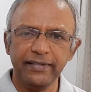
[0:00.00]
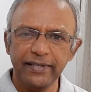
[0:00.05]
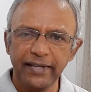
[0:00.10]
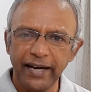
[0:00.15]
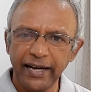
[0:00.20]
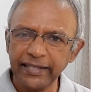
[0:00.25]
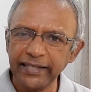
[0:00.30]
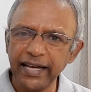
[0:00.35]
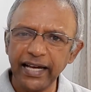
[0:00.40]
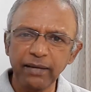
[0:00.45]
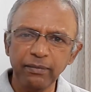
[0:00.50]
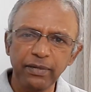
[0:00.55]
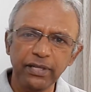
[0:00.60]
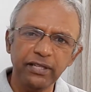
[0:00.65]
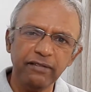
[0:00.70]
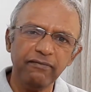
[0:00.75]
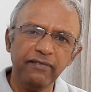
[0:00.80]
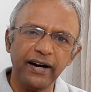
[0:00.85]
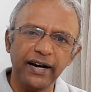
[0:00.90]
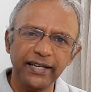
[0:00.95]
And they'll be
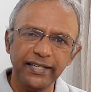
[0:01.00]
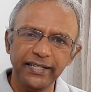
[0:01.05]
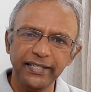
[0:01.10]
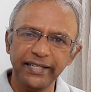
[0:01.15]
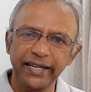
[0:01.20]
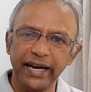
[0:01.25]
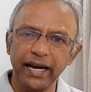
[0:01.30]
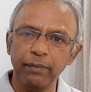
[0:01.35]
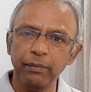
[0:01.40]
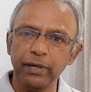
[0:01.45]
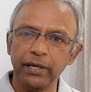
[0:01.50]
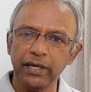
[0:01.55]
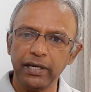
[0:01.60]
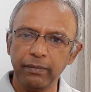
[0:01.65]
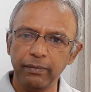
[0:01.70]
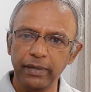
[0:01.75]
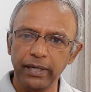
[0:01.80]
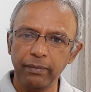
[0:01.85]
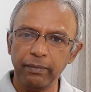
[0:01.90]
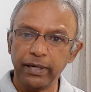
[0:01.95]
divided
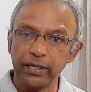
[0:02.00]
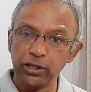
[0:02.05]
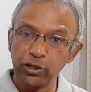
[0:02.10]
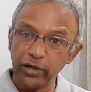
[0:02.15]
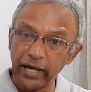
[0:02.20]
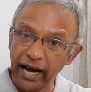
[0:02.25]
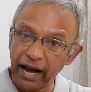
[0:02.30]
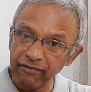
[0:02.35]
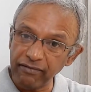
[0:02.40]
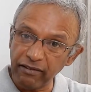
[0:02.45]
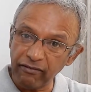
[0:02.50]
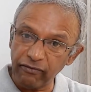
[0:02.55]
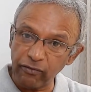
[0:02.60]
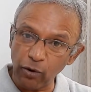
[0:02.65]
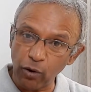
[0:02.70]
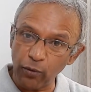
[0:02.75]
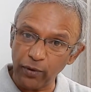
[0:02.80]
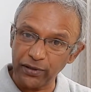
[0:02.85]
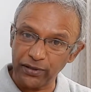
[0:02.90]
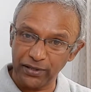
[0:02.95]
amicably. But you have the
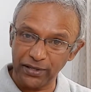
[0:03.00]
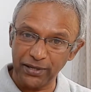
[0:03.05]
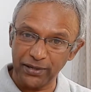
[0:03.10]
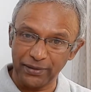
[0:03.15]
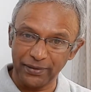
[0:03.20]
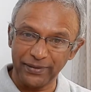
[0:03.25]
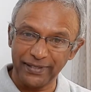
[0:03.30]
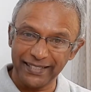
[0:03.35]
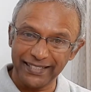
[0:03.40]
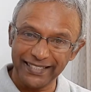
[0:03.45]
4 with you.